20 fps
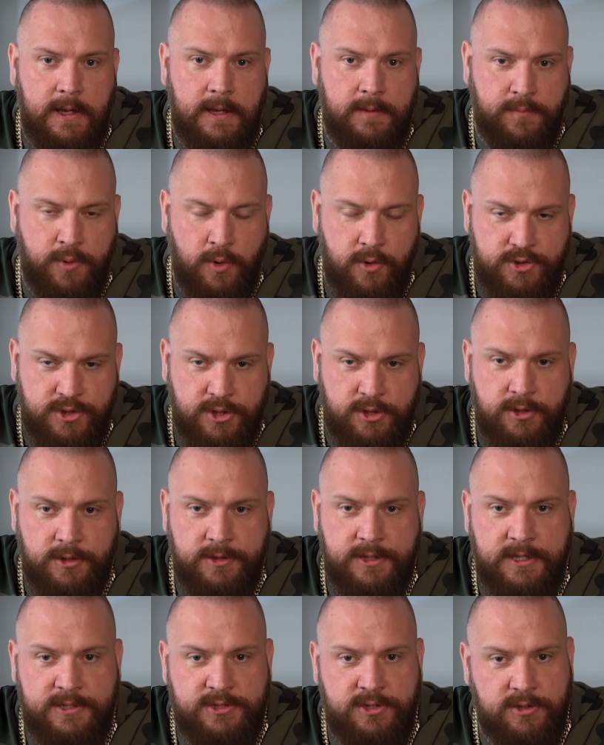
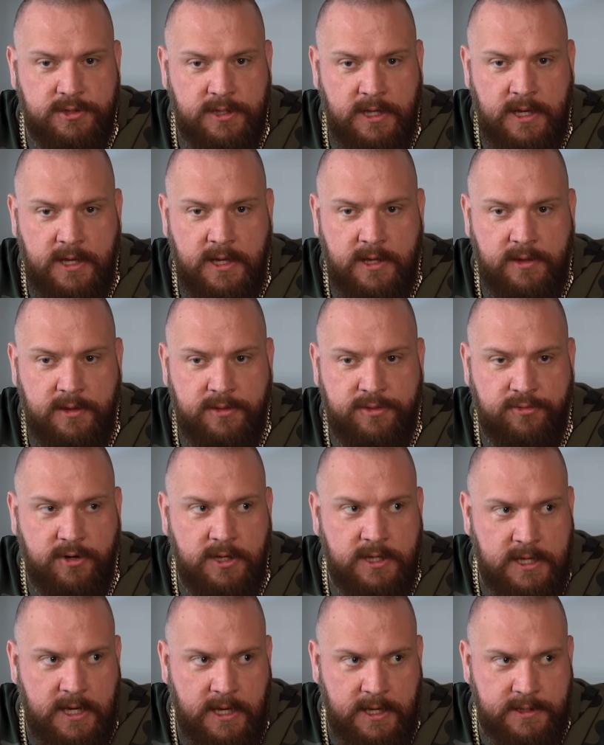Portugal. They took their
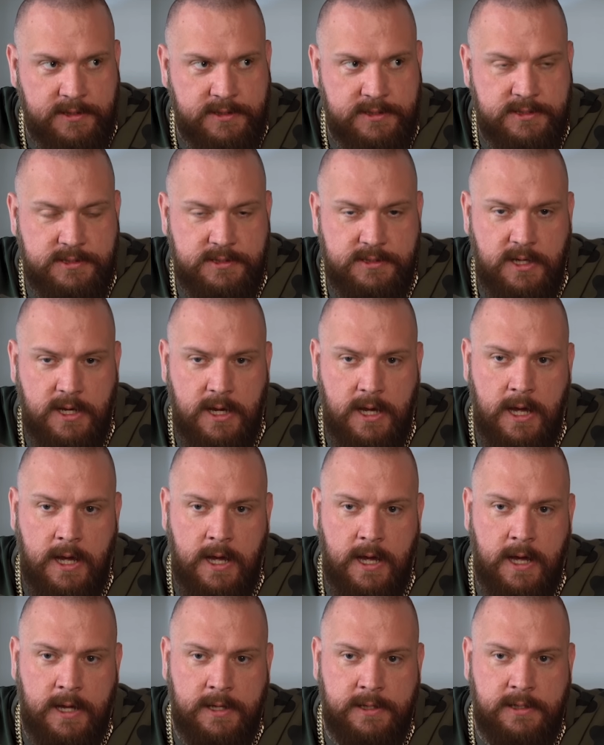3 kids,
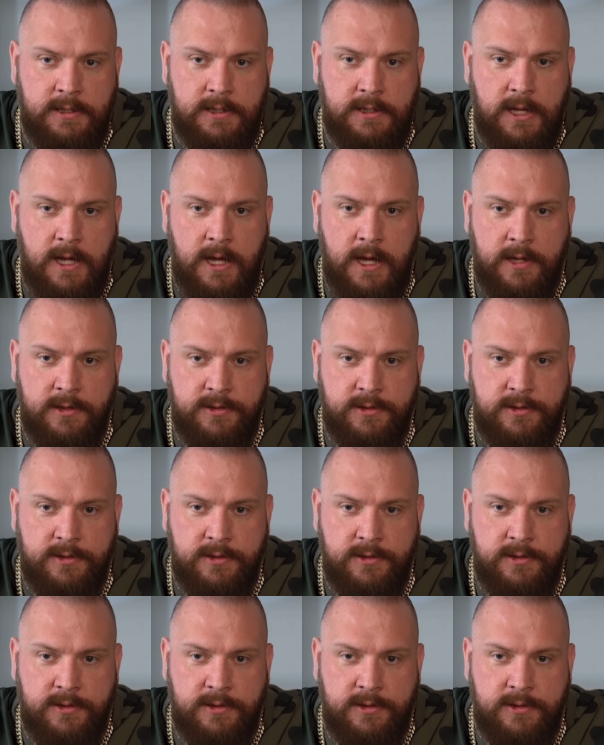and